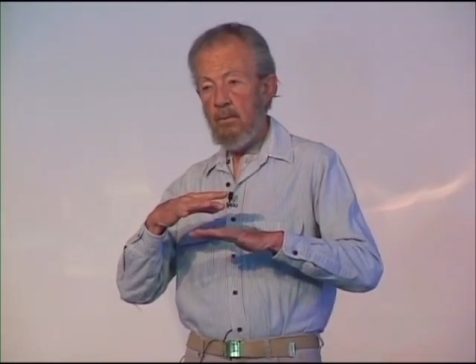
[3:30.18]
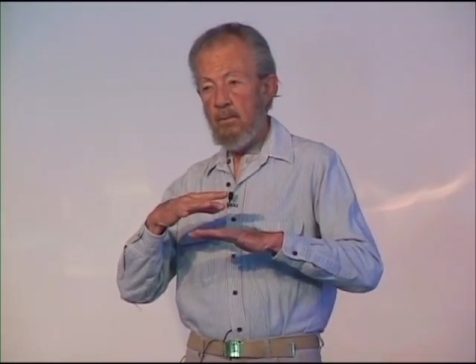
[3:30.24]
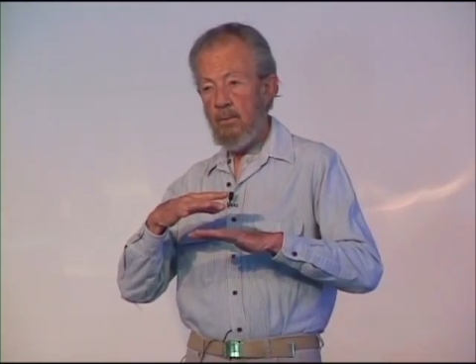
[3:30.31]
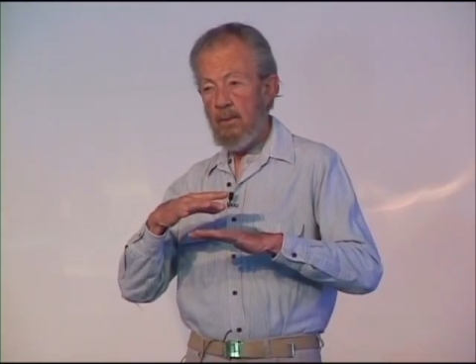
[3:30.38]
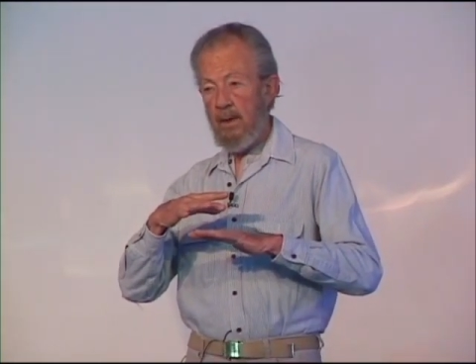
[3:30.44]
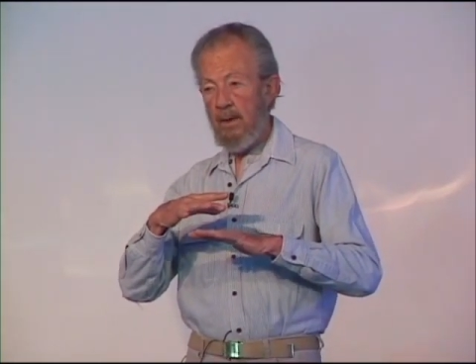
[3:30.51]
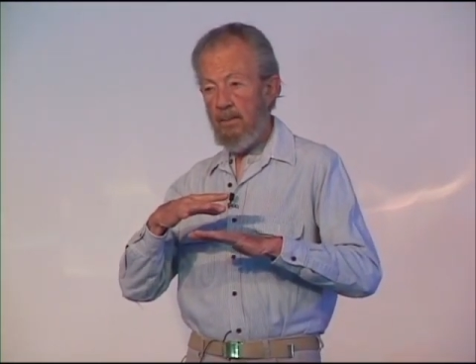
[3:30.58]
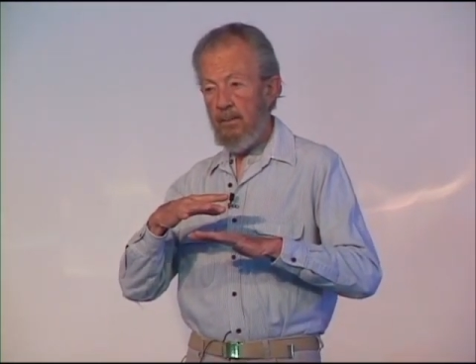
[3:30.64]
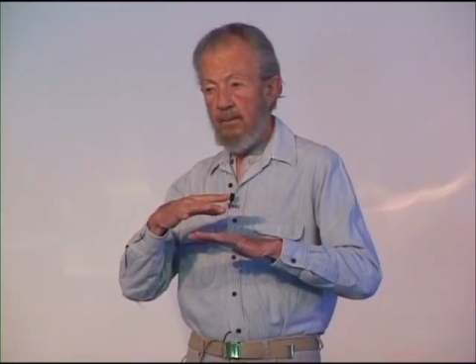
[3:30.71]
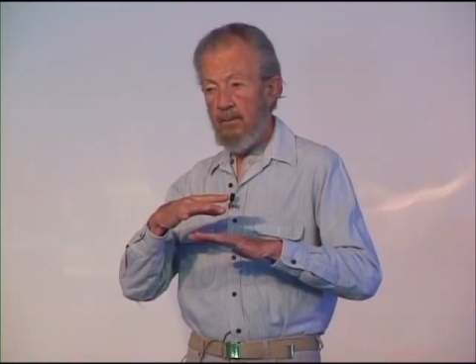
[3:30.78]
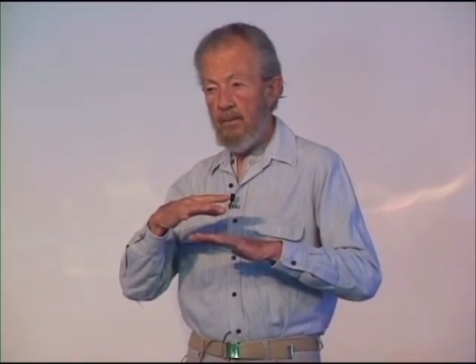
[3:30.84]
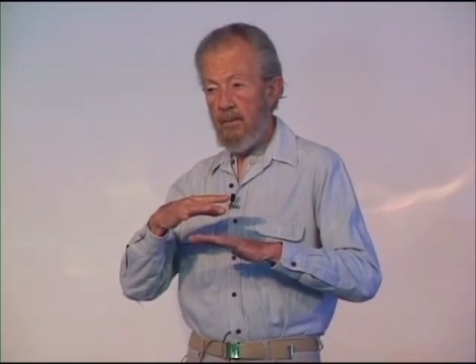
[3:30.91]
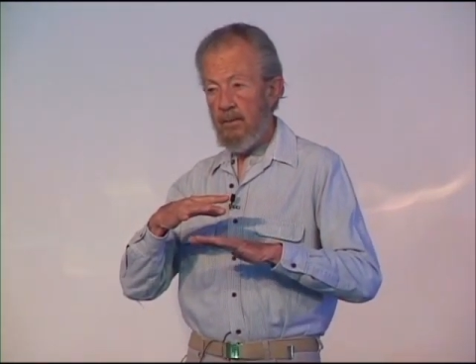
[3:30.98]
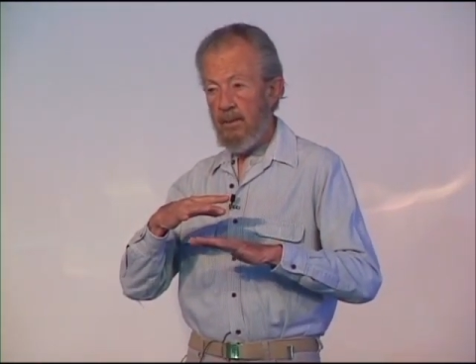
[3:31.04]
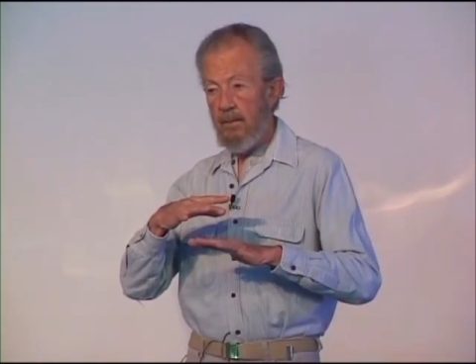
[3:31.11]
right
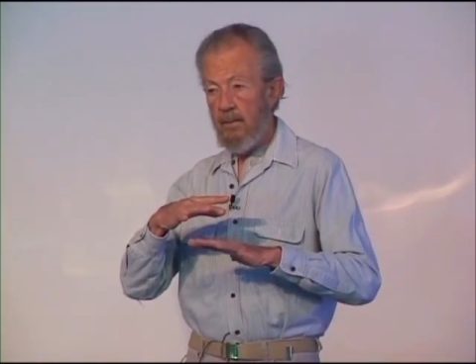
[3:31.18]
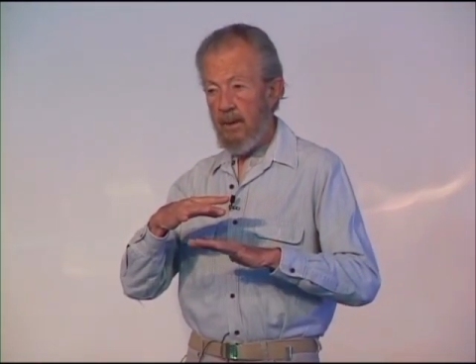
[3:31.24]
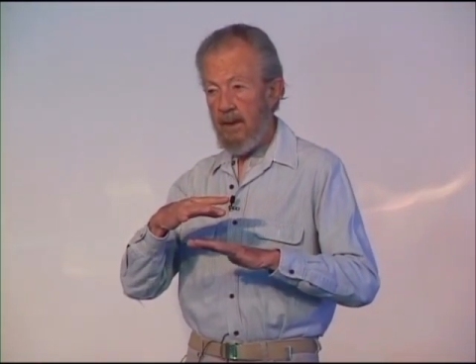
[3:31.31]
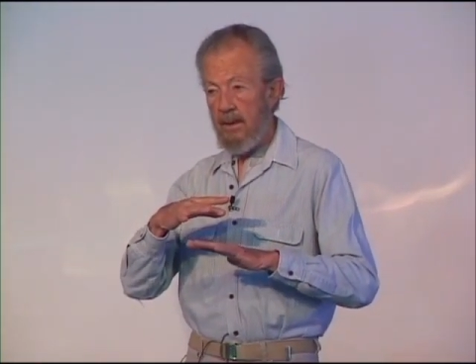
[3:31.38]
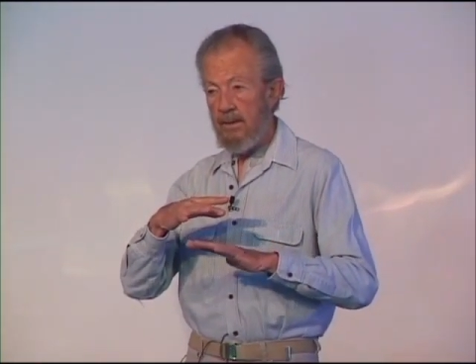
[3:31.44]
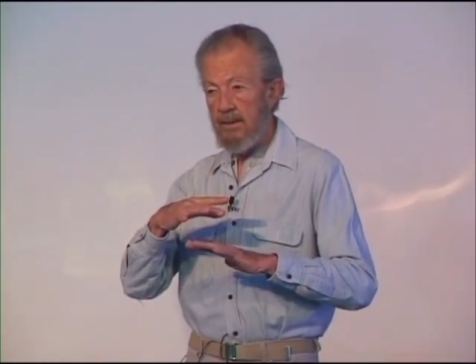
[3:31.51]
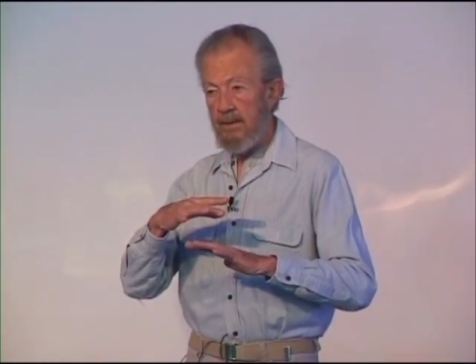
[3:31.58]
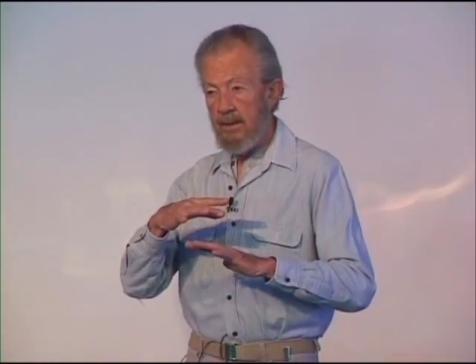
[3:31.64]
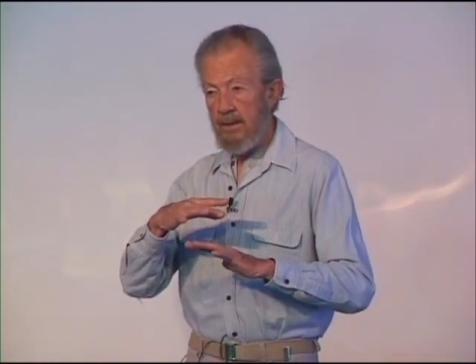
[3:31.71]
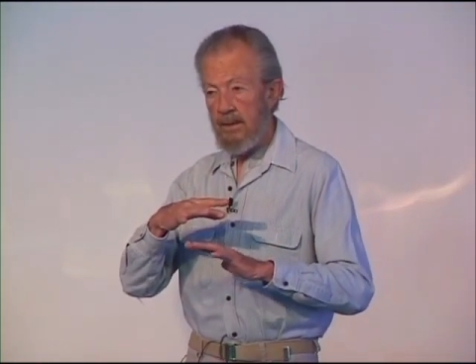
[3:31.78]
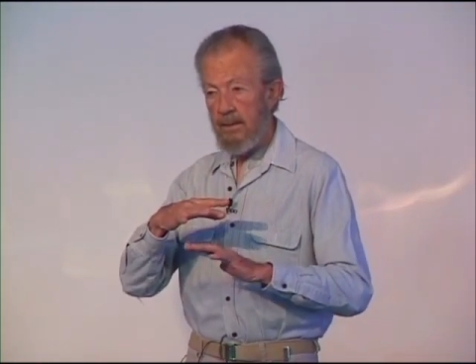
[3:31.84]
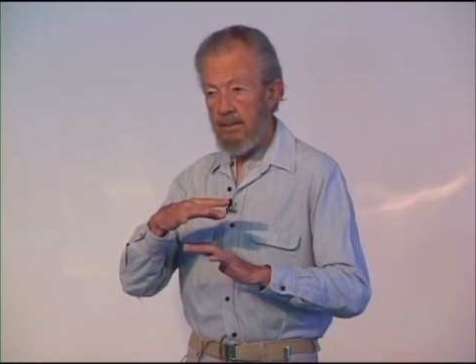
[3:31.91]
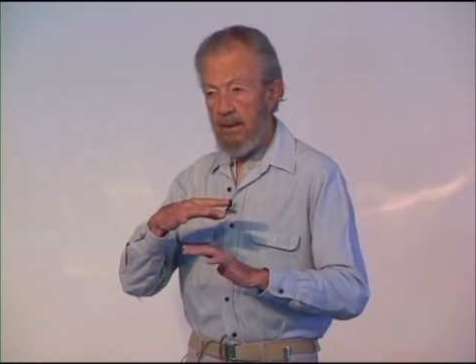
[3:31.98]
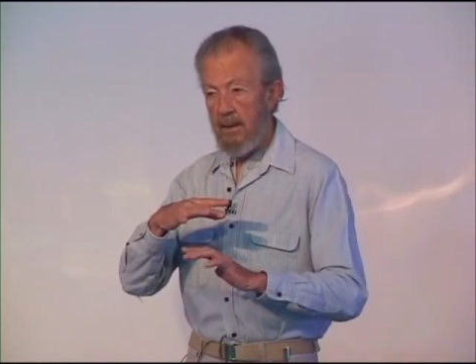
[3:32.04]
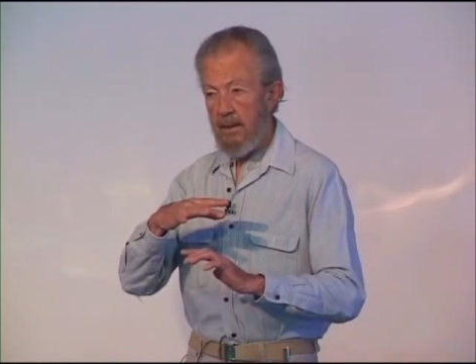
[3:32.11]
before the mind starts
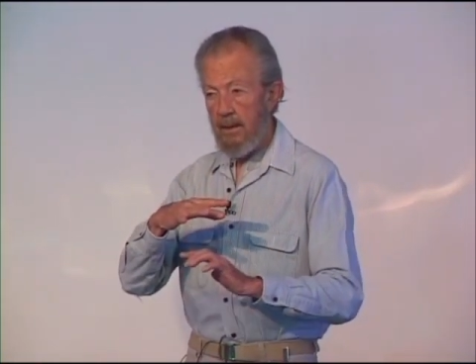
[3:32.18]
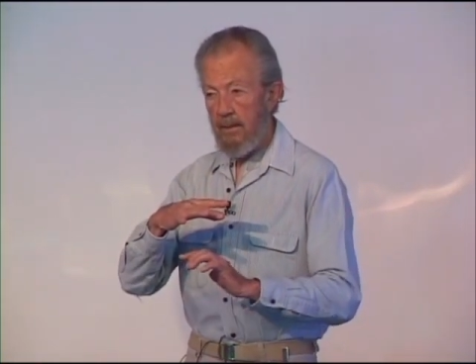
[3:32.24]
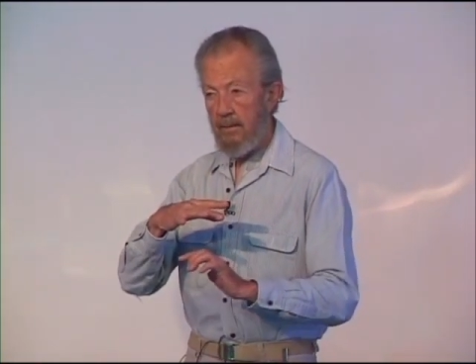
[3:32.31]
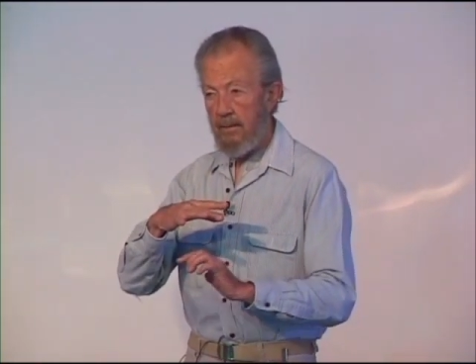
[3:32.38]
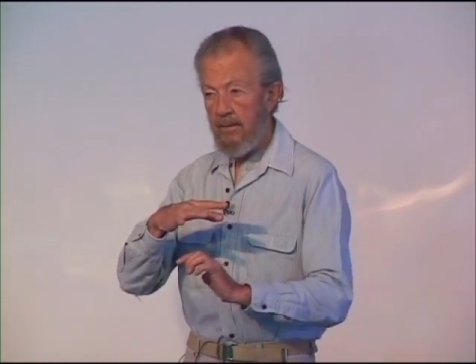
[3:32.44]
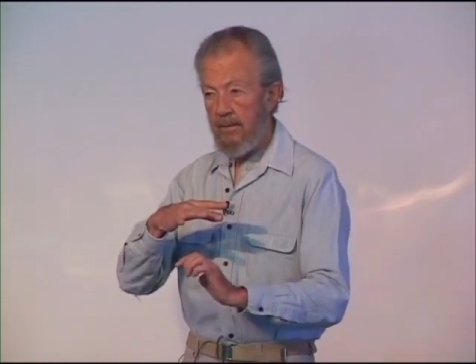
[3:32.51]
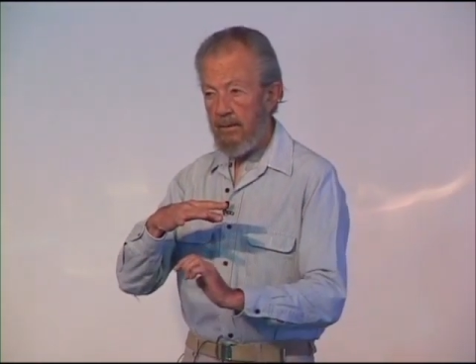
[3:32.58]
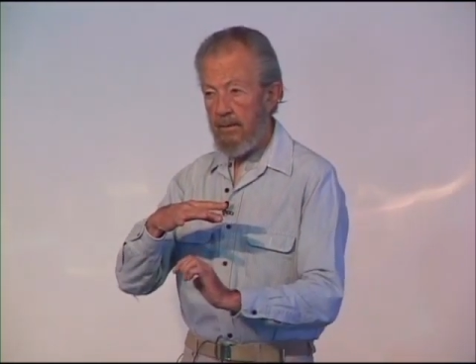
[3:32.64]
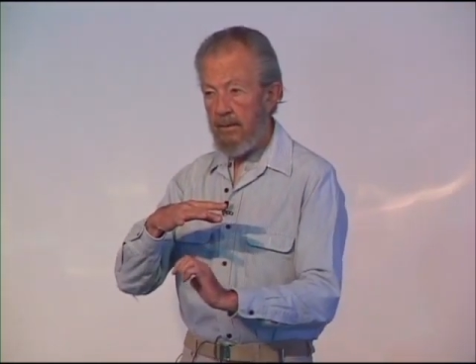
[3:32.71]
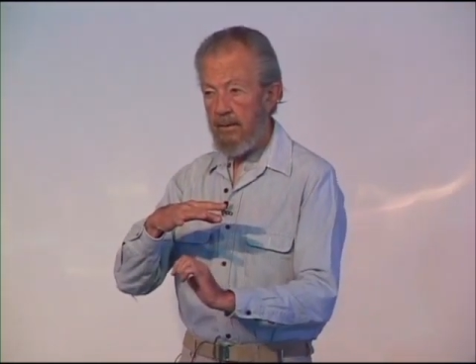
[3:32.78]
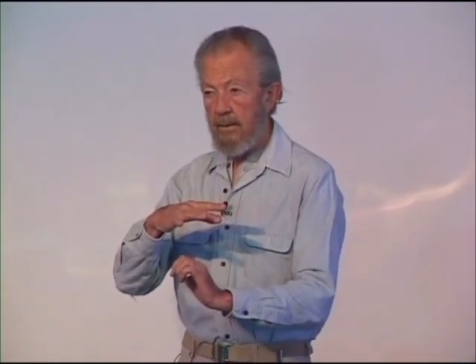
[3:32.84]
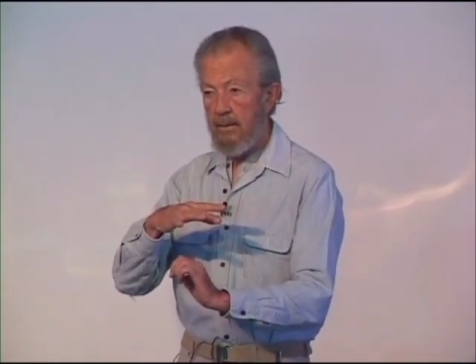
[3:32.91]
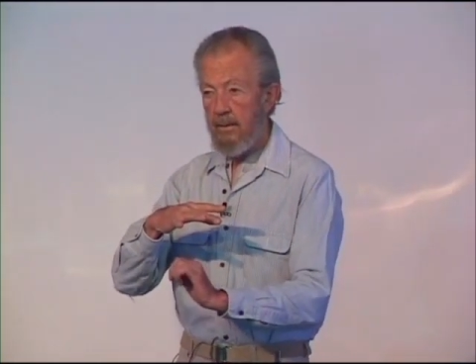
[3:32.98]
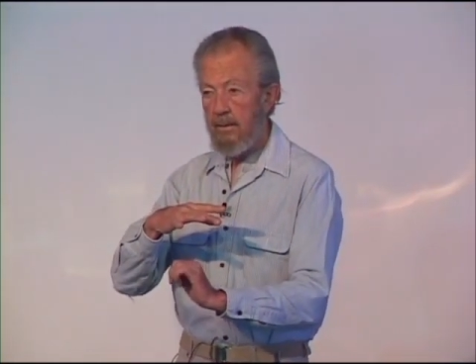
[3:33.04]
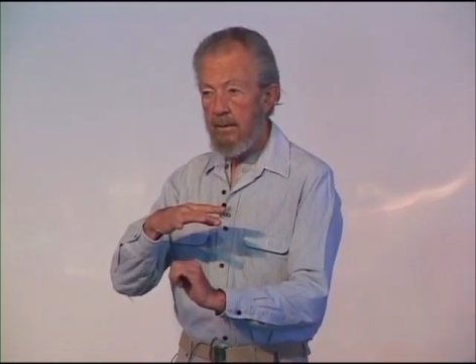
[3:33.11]
to make commentary.